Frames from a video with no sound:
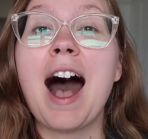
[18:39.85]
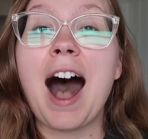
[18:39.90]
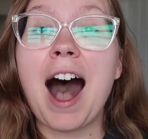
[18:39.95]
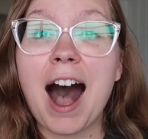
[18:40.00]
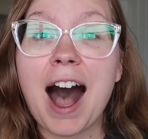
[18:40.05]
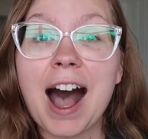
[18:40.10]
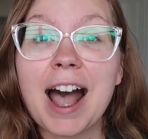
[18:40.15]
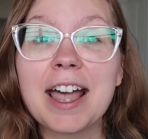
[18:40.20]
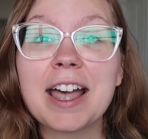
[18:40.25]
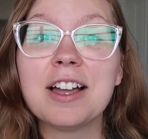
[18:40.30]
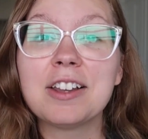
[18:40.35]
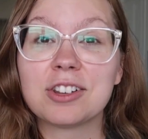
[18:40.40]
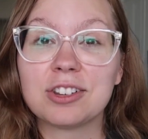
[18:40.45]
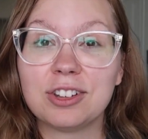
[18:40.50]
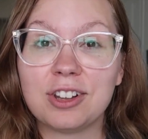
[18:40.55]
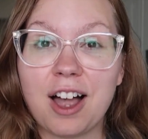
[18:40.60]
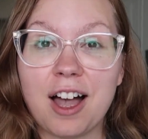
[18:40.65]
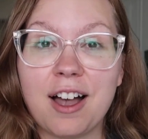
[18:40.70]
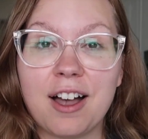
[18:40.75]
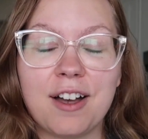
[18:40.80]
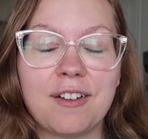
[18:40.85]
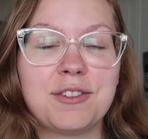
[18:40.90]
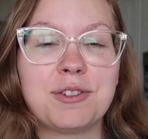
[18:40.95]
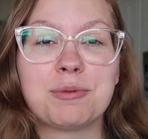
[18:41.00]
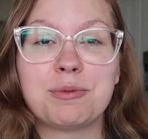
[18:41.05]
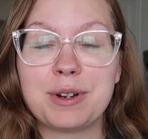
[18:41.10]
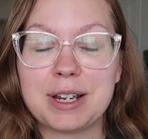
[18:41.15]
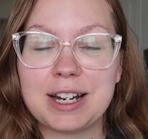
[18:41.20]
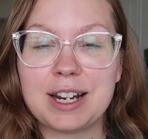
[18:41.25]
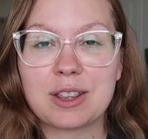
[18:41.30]
I
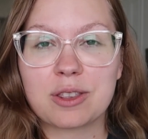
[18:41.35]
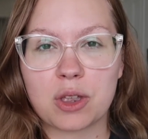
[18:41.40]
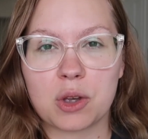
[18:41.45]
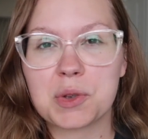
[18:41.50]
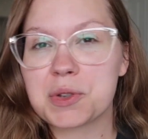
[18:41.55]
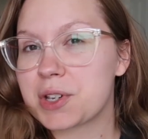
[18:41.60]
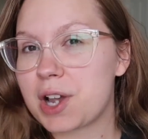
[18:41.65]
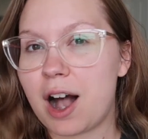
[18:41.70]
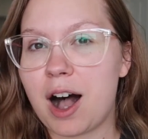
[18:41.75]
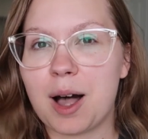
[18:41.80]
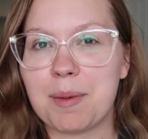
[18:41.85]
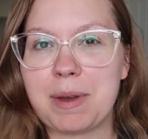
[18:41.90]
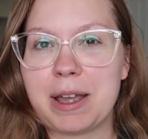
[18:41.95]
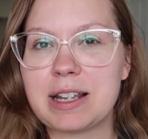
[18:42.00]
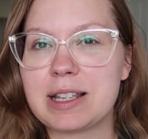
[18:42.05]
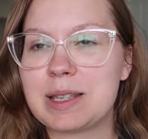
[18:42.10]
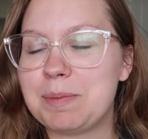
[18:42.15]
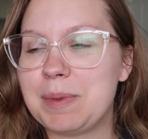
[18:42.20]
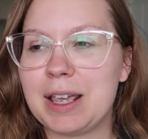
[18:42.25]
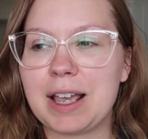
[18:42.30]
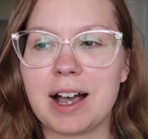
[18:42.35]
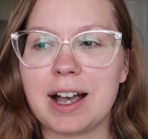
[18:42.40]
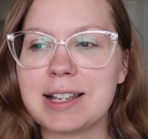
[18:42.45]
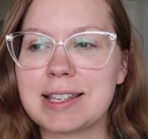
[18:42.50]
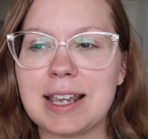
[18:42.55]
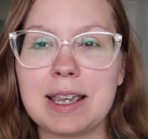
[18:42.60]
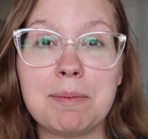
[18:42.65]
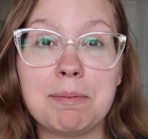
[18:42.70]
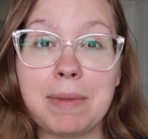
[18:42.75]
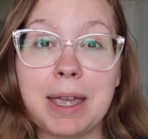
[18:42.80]
loved reading those comments because
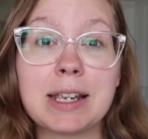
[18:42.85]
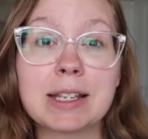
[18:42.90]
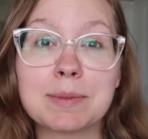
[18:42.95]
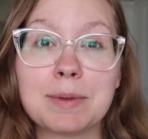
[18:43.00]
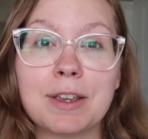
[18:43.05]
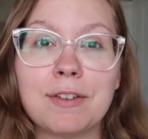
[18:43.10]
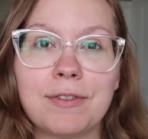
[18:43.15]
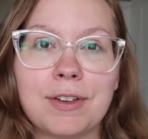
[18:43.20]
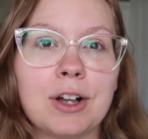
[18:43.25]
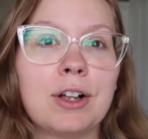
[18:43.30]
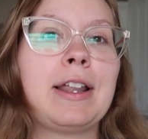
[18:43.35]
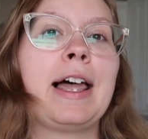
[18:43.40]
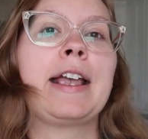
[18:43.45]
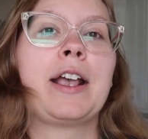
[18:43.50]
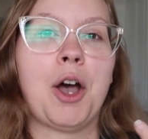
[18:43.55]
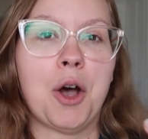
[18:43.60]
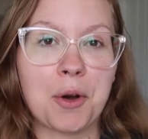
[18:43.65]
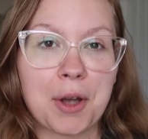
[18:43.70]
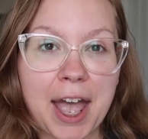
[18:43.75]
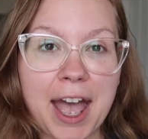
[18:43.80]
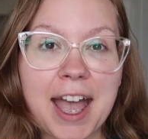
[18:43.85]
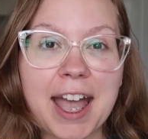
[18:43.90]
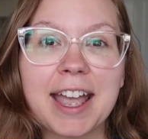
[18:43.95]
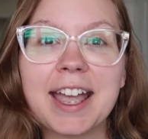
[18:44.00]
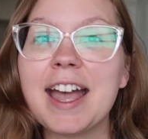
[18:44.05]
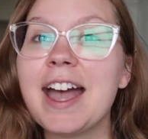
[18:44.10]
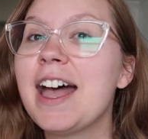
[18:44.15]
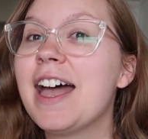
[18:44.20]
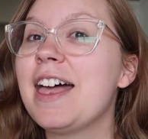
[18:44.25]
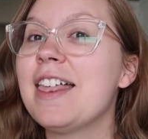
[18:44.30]
it makes me feel like,
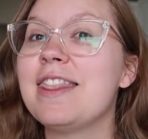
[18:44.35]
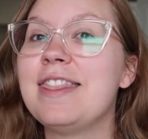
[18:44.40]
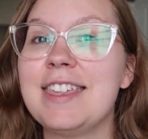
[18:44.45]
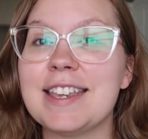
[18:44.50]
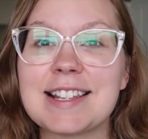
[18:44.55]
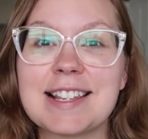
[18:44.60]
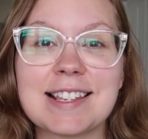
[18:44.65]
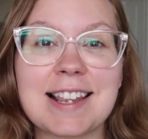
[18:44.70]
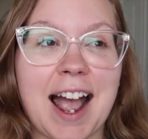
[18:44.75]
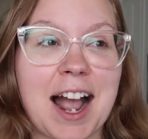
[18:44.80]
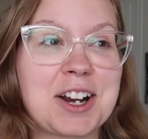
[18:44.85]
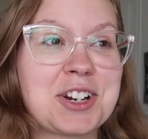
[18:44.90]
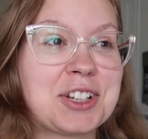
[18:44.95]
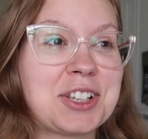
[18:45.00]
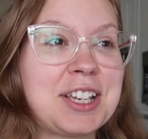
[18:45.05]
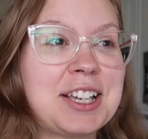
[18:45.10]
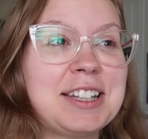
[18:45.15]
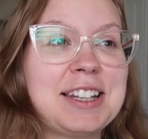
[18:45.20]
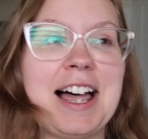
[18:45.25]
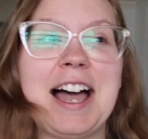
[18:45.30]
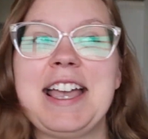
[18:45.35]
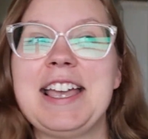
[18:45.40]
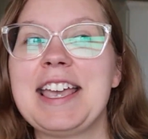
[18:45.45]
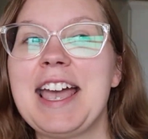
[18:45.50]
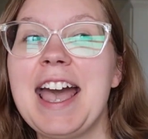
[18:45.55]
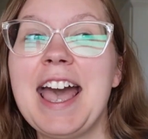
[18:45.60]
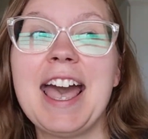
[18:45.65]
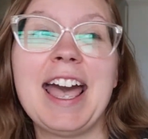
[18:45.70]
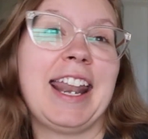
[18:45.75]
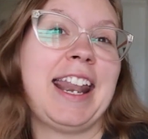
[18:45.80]
okay, this is actually like
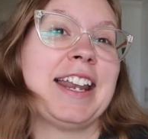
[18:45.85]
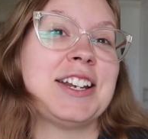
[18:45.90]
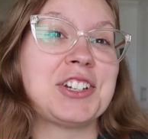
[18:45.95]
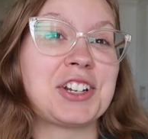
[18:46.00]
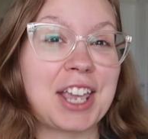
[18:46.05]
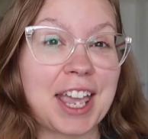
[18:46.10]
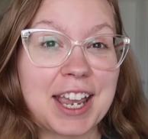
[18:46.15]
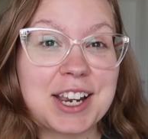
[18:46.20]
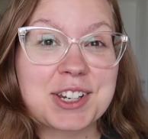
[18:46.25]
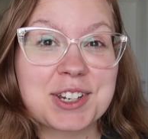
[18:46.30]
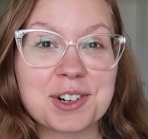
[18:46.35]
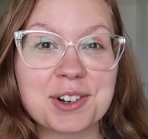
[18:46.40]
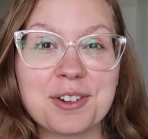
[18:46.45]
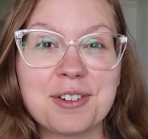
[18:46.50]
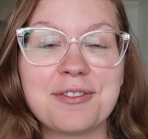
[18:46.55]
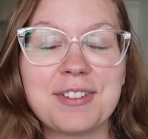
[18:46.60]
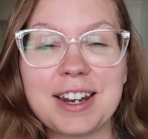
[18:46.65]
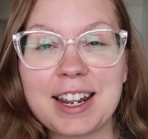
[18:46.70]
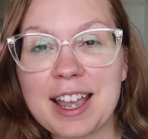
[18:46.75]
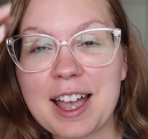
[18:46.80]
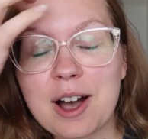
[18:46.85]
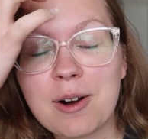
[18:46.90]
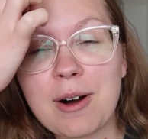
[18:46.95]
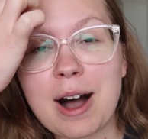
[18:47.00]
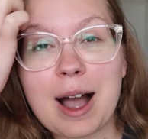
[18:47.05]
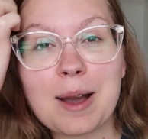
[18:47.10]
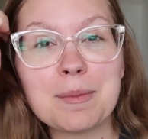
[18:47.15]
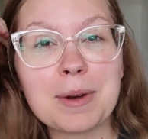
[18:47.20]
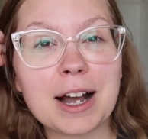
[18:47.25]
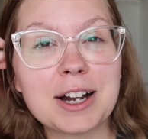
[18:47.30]
an educational video.
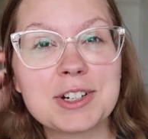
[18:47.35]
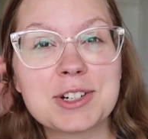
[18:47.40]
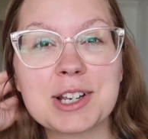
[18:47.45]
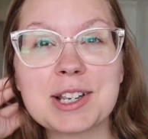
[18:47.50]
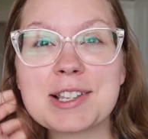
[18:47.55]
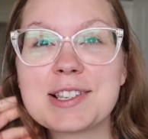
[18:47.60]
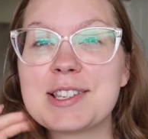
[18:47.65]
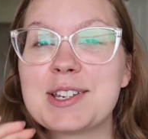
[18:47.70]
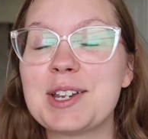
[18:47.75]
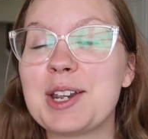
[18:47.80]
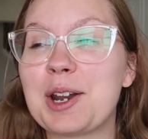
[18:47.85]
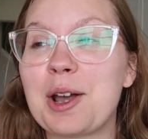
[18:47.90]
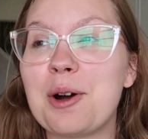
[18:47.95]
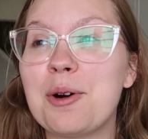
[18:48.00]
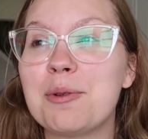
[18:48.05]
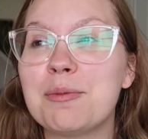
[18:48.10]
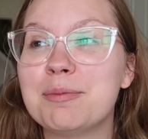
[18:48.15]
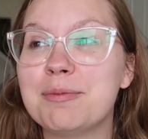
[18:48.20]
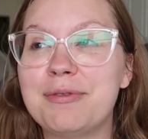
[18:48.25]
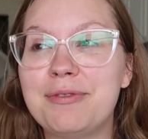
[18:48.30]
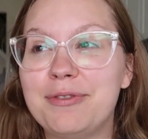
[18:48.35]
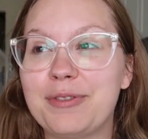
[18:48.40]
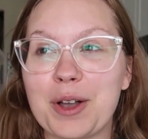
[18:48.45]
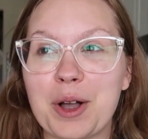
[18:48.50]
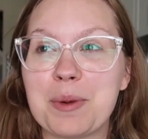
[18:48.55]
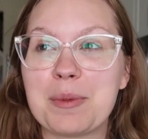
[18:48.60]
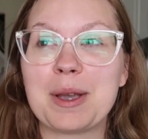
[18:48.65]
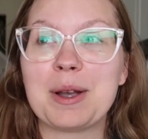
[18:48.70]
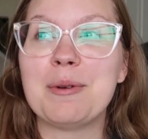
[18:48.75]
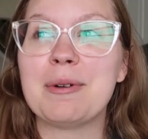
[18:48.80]
I'm not just, you know,
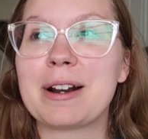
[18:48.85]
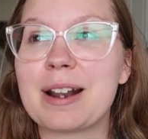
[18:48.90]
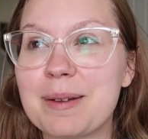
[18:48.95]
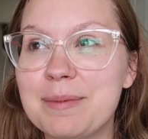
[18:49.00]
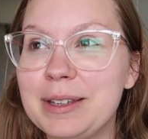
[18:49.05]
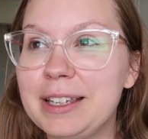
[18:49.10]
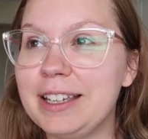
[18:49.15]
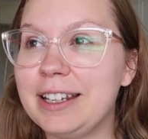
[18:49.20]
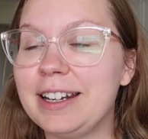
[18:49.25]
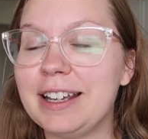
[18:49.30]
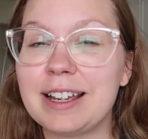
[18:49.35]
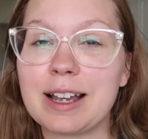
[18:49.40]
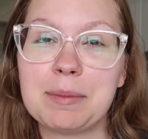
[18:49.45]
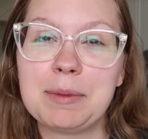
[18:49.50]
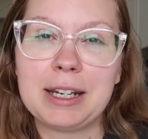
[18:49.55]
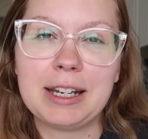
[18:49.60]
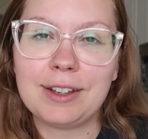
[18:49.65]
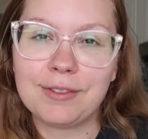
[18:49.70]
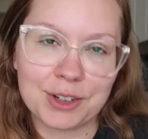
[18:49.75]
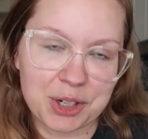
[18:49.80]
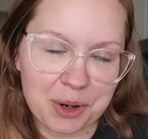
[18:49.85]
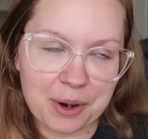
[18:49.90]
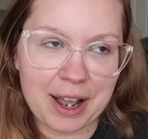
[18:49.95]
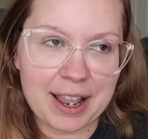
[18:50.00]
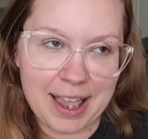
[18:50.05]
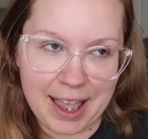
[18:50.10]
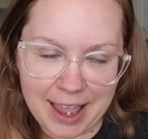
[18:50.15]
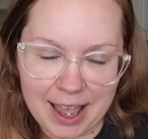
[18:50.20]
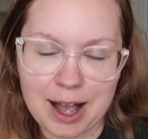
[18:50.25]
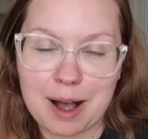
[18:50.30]
filming what I'm eating. I mean, even though I
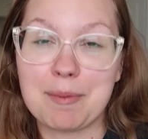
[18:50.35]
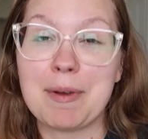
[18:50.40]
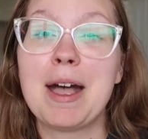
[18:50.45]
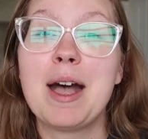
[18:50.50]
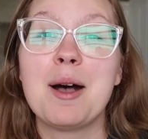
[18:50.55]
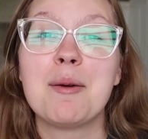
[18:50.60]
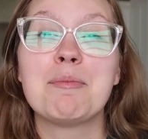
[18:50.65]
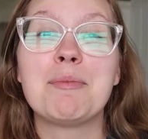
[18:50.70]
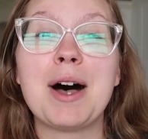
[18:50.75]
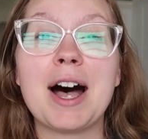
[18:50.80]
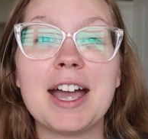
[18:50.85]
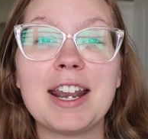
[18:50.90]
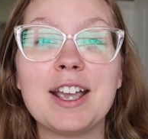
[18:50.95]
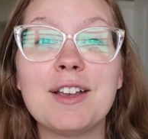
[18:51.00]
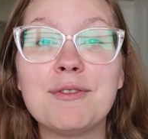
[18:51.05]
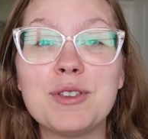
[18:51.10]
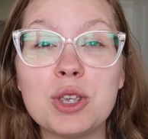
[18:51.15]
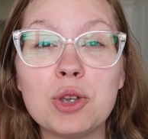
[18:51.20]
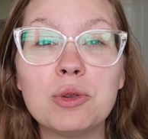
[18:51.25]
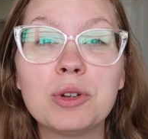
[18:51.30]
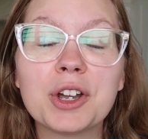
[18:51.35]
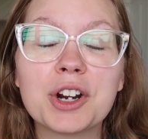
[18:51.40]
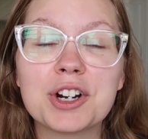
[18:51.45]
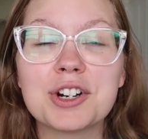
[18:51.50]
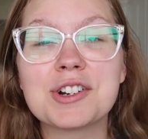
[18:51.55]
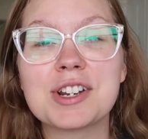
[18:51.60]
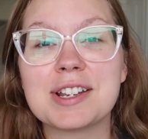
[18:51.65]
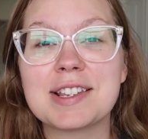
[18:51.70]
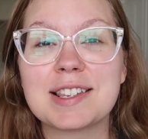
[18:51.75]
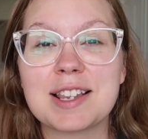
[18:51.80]
am, but if you
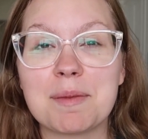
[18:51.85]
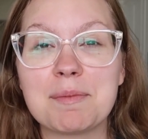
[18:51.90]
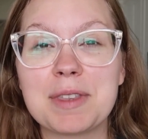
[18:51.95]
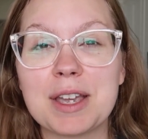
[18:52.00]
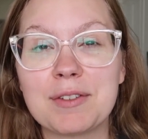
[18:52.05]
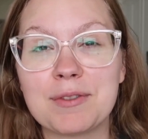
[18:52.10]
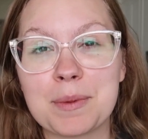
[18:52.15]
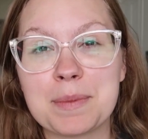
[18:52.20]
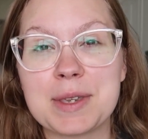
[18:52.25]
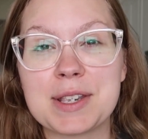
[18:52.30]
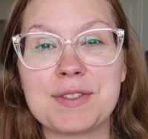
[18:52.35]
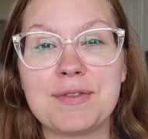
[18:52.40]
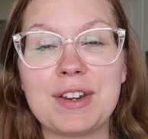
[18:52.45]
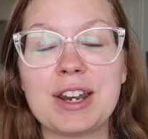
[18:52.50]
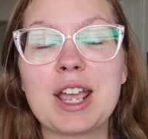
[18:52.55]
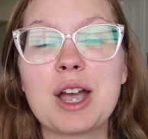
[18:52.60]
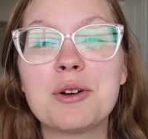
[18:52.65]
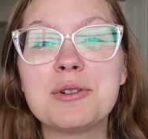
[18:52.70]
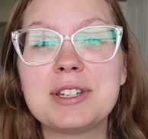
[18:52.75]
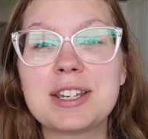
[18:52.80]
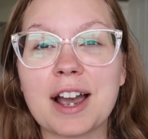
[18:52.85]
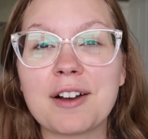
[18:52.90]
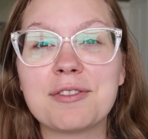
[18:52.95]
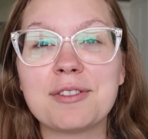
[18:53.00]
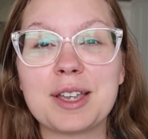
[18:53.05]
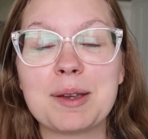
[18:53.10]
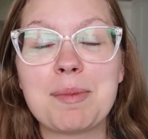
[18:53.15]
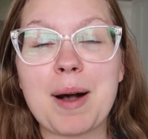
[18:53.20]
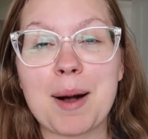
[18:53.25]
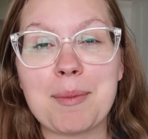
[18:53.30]
learned something from this video,
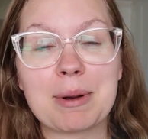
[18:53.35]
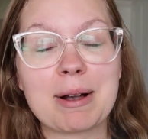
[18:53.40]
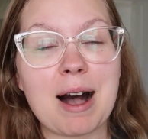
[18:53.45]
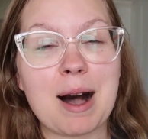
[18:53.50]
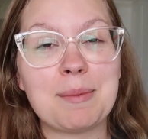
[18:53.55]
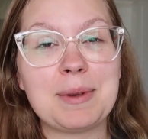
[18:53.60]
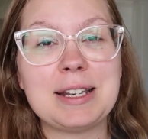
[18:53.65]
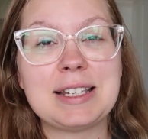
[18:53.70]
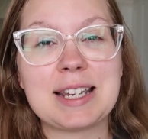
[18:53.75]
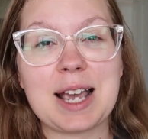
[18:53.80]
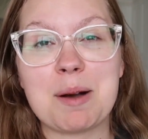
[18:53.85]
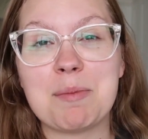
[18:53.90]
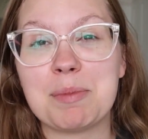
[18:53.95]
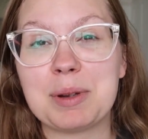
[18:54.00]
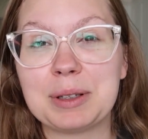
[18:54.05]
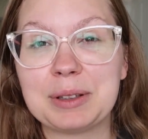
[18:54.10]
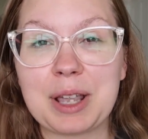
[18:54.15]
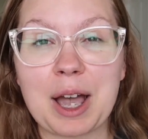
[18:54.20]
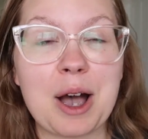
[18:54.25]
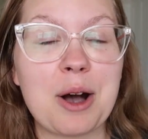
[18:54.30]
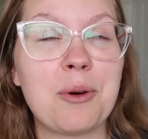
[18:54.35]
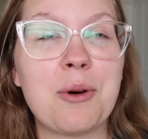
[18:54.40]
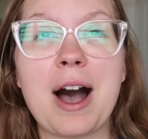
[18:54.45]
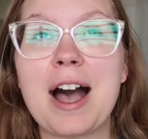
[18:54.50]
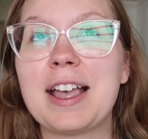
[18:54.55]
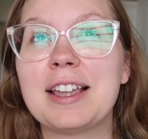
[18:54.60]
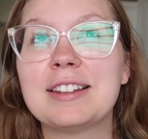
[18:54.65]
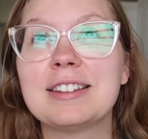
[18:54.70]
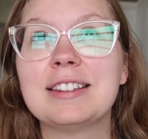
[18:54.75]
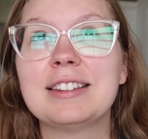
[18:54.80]
definitely pop a comment down below.
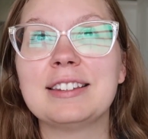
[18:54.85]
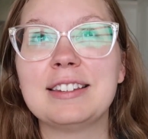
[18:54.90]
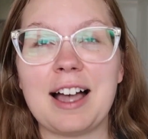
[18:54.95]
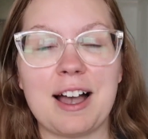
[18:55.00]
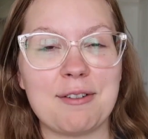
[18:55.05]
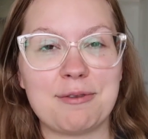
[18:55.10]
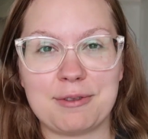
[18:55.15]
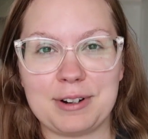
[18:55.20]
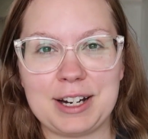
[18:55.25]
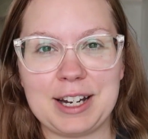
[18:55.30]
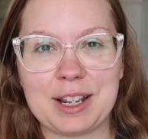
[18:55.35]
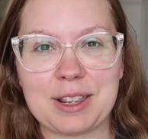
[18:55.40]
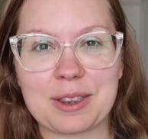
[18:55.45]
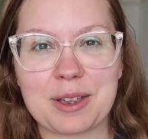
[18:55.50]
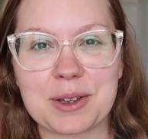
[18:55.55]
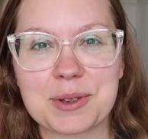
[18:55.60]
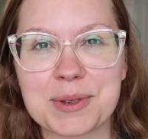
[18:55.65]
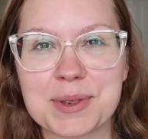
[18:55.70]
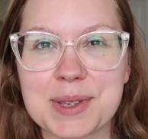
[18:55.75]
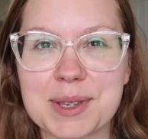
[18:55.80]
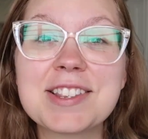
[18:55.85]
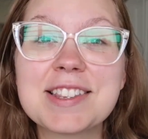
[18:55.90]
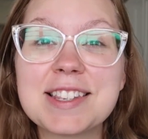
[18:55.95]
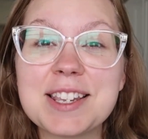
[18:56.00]
I love reading those.